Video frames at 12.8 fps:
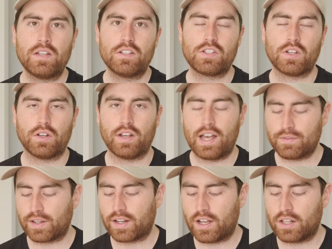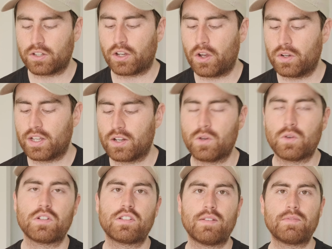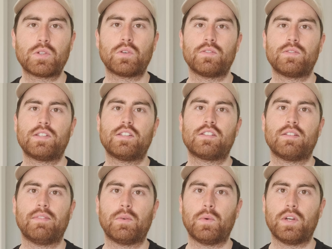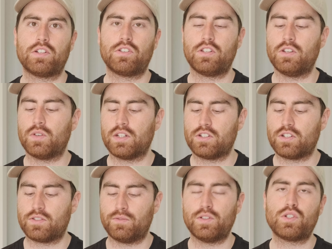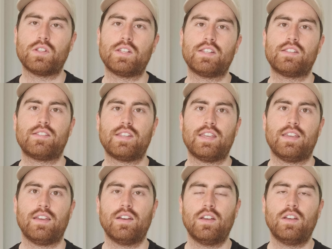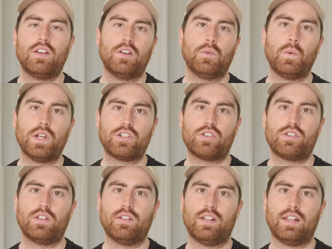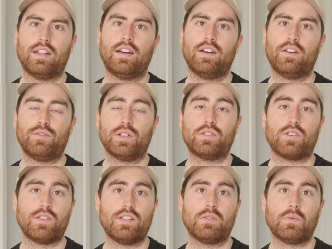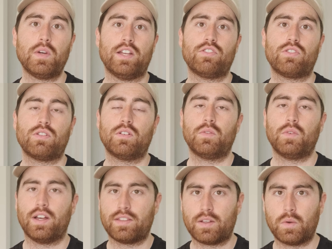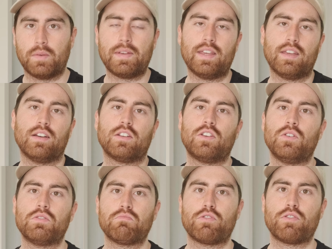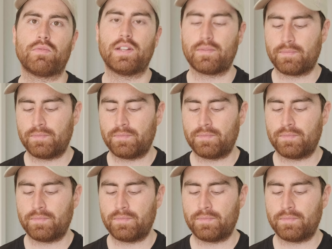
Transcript: So having color coding or some sort of system in which you can just visually see which filter is which, I think would be a huge improvement.